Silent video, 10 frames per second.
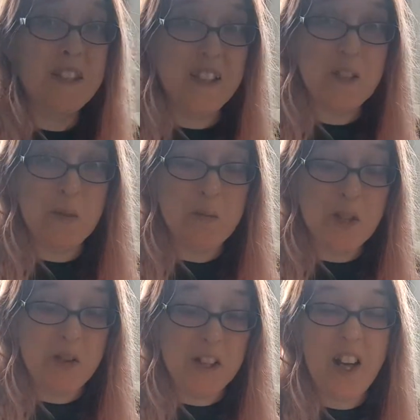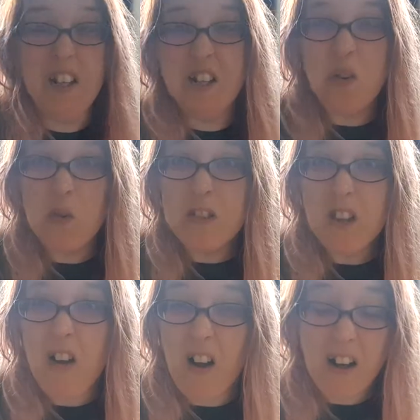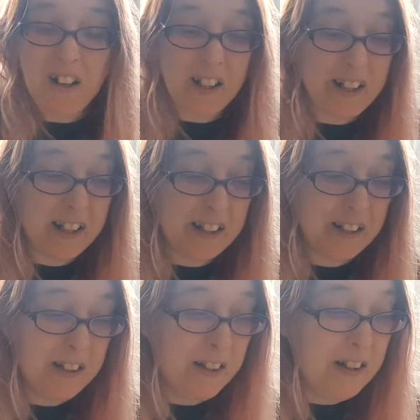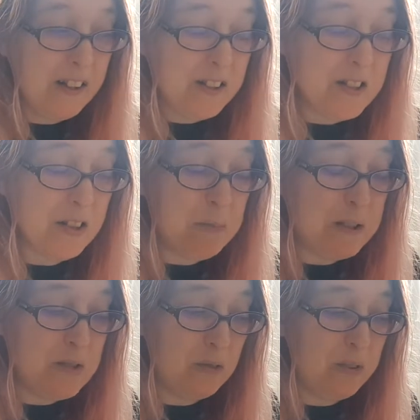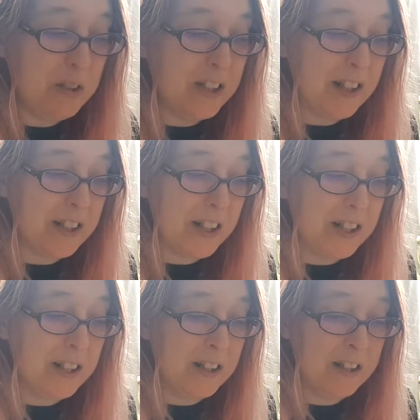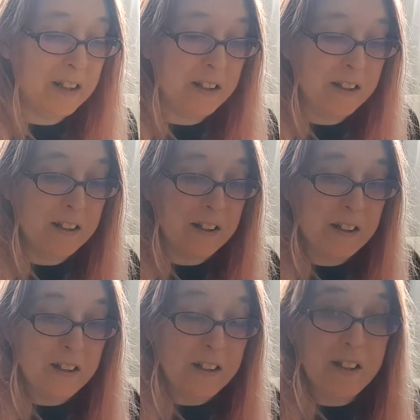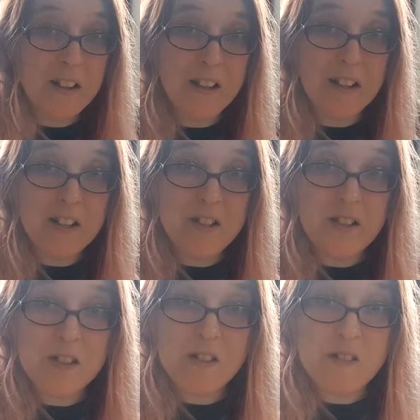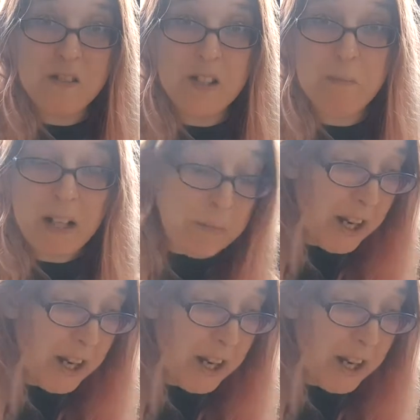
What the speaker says: that's what I'm doing. And it's also highlighted because I've been sort of looking at it. It's made me